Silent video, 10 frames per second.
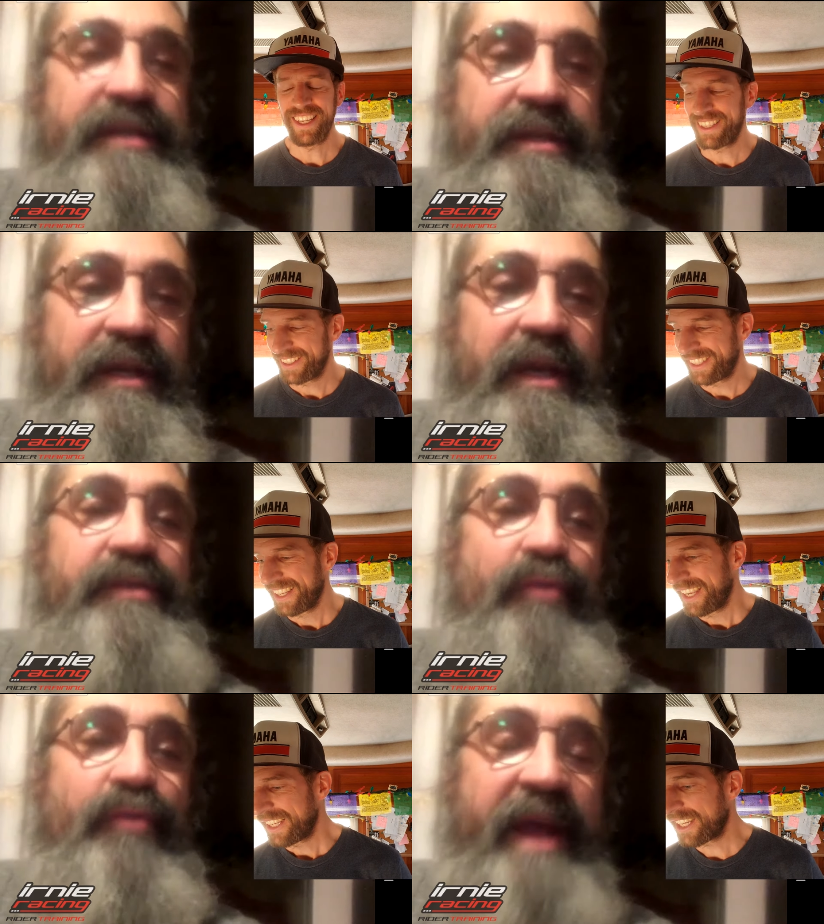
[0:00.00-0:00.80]
Speaker 1: is
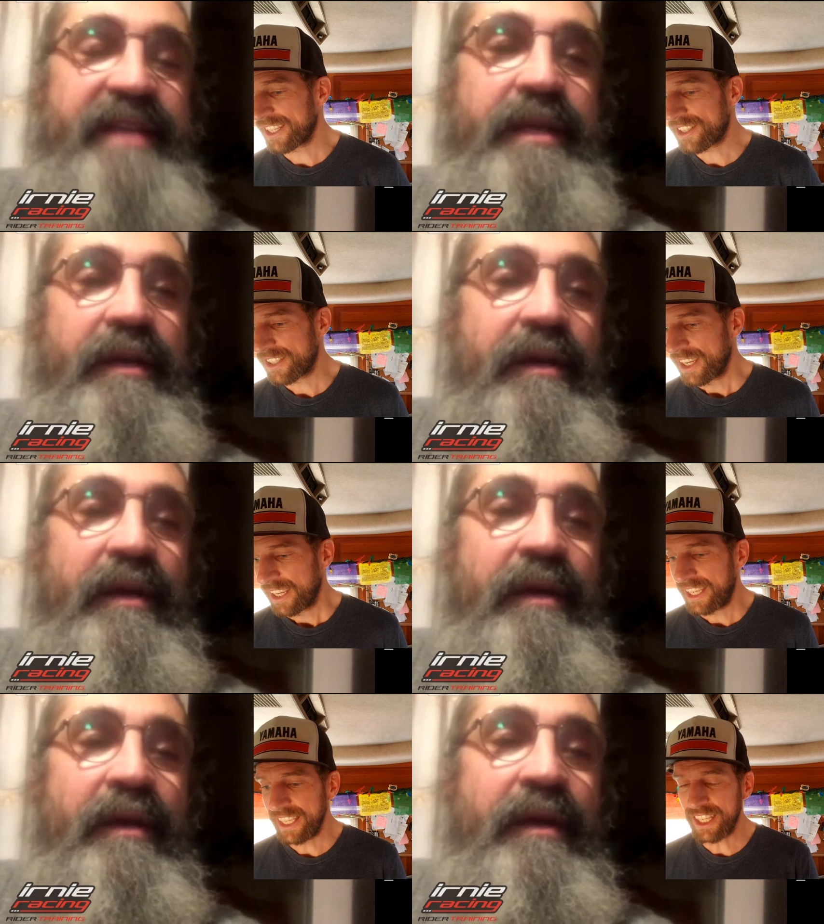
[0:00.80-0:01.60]
crazy.
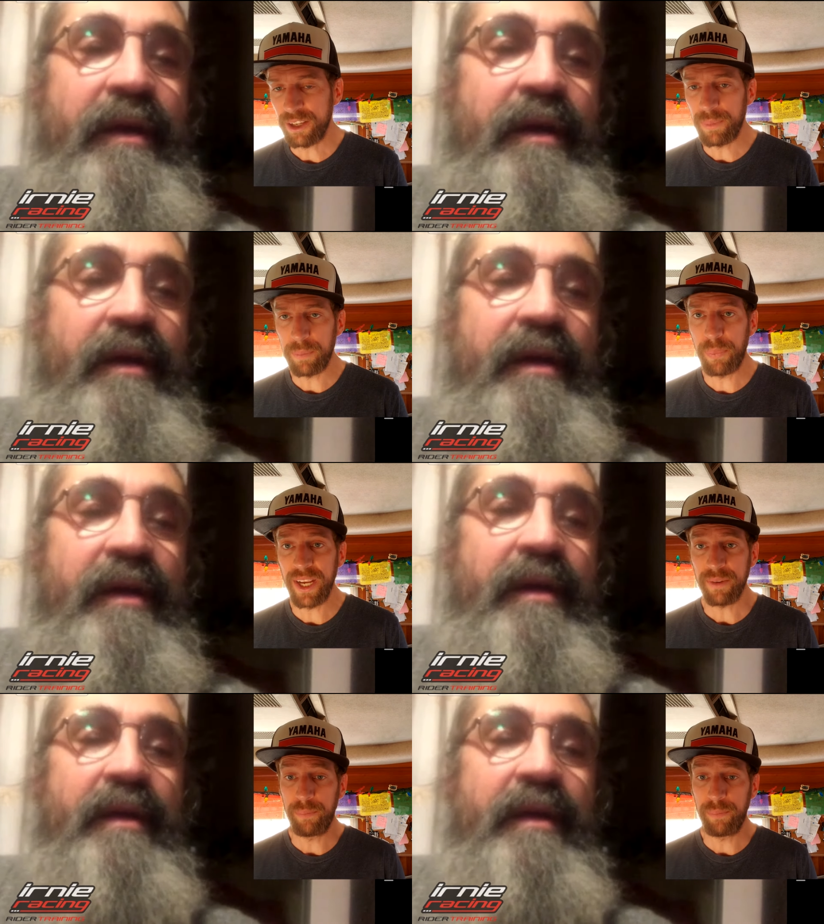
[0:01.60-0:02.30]
He could be picked.